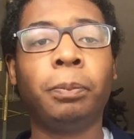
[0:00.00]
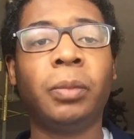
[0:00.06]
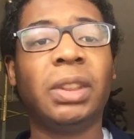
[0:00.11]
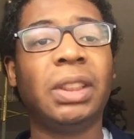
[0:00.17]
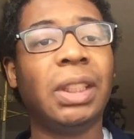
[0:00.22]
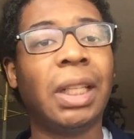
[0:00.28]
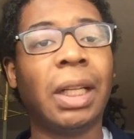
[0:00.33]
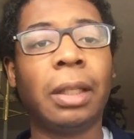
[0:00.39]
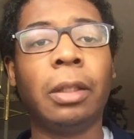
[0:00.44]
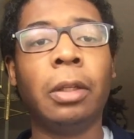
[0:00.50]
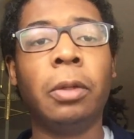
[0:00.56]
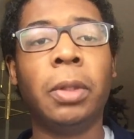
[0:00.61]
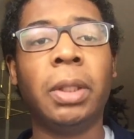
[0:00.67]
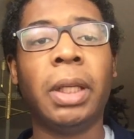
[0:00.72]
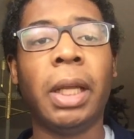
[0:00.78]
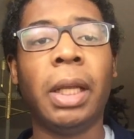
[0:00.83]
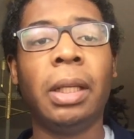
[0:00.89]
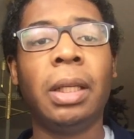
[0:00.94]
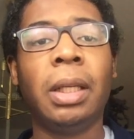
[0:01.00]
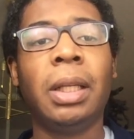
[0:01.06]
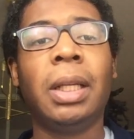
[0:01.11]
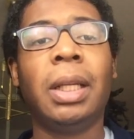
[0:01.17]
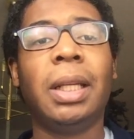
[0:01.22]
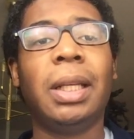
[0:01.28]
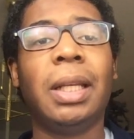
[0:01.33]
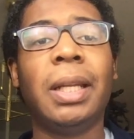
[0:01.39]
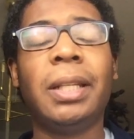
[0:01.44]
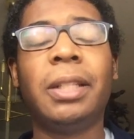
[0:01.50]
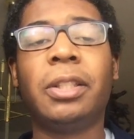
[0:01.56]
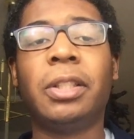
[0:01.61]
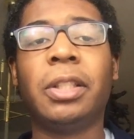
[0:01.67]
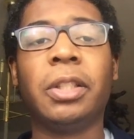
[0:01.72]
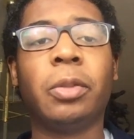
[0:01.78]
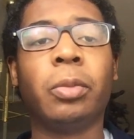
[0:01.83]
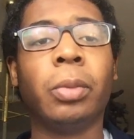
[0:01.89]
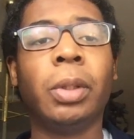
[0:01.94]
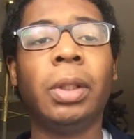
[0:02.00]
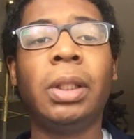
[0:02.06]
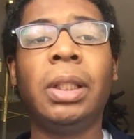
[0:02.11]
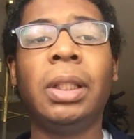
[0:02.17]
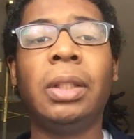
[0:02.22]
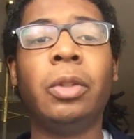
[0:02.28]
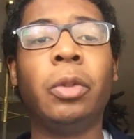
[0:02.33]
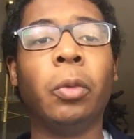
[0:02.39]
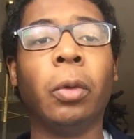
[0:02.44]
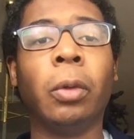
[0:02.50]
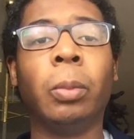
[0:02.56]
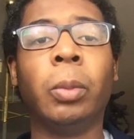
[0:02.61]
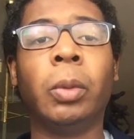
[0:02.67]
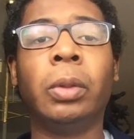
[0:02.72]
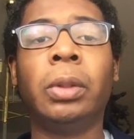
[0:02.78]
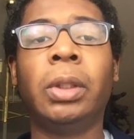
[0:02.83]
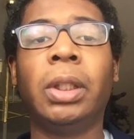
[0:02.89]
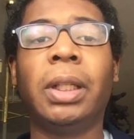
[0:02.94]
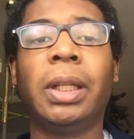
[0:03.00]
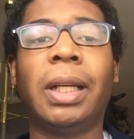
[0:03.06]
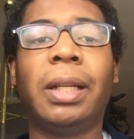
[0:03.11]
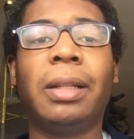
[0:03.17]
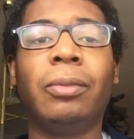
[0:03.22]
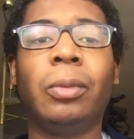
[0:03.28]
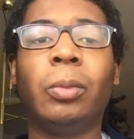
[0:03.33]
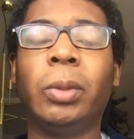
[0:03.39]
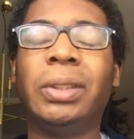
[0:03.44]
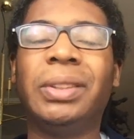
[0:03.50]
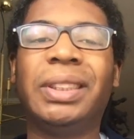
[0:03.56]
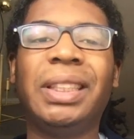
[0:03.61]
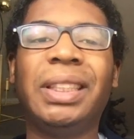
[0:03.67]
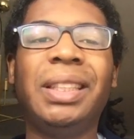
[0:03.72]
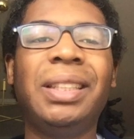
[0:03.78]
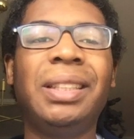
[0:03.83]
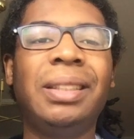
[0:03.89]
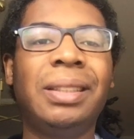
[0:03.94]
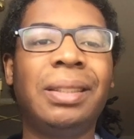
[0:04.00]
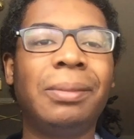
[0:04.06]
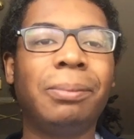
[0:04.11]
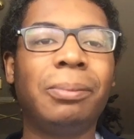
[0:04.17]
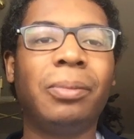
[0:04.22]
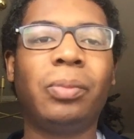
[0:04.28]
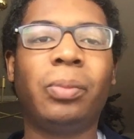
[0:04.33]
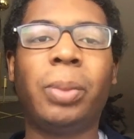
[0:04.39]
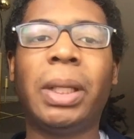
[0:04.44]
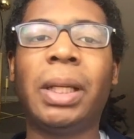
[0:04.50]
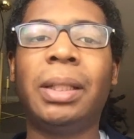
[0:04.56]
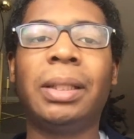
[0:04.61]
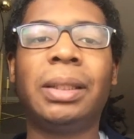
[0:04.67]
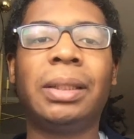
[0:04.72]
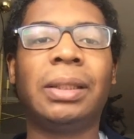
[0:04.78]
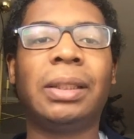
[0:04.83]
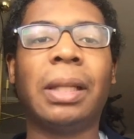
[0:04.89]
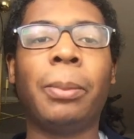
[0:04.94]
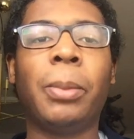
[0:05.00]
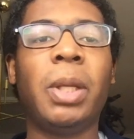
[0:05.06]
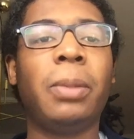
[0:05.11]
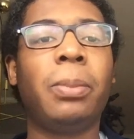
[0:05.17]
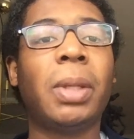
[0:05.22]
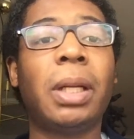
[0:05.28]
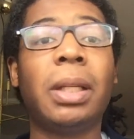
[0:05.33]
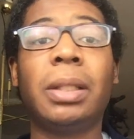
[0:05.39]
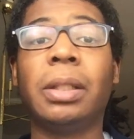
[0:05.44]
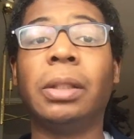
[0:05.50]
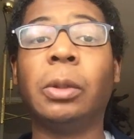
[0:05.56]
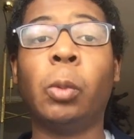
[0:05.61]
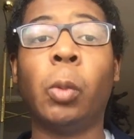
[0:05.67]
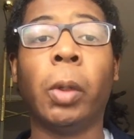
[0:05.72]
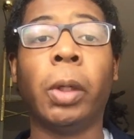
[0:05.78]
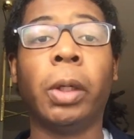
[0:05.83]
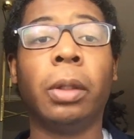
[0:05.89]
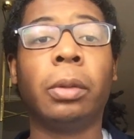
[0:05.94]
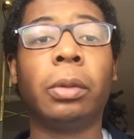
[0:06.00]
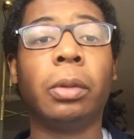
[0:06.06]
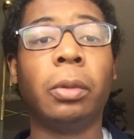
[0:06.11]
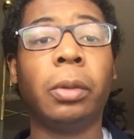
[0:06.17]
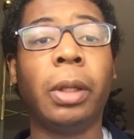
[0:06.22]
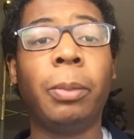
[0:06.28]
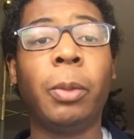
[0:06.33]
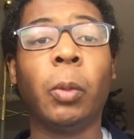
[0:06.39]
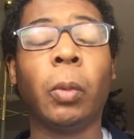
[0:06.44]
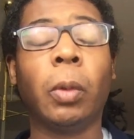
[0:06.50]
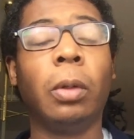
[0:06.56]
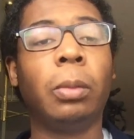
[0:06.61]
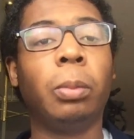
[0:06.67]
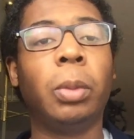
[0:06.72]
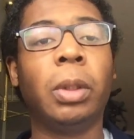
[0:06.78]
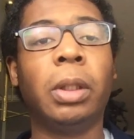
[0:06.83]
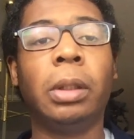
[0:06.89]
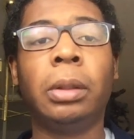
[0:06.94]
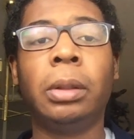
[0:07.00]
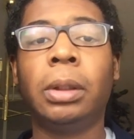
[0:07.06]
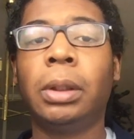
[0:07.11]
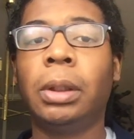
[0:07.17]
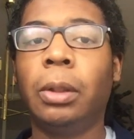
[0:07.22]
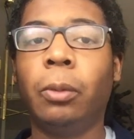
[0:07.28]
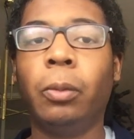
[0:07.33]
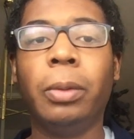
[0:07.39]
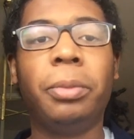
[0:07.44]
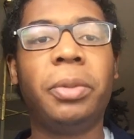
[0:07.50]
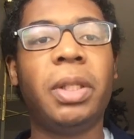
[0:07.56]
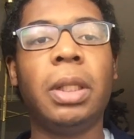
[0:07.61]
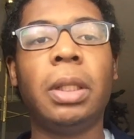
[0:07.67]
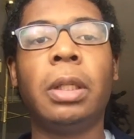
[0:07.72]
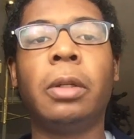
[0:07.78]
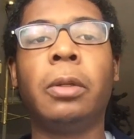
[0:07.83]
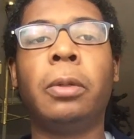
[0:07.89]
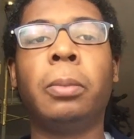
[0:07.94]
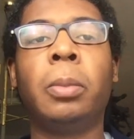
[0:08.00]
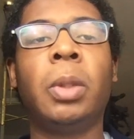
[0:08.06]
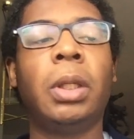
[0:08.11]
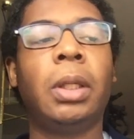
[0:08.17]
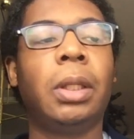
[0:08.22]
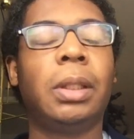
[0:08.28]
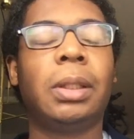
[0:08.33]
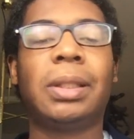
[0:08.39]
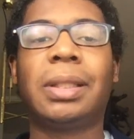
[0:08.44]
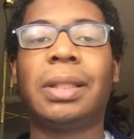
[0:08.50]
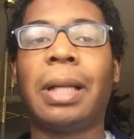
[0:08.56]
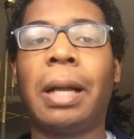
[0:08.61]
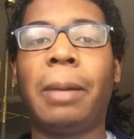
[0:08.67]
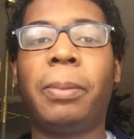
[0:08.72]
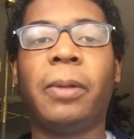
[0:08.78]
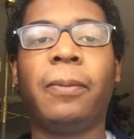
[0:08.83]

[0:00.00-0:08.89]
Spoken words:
you got to go with Nate. Nate's just really durable. We've seen Pettis. I mean, Pettis is a warrior, don't get me wrong, but we've seen him stop in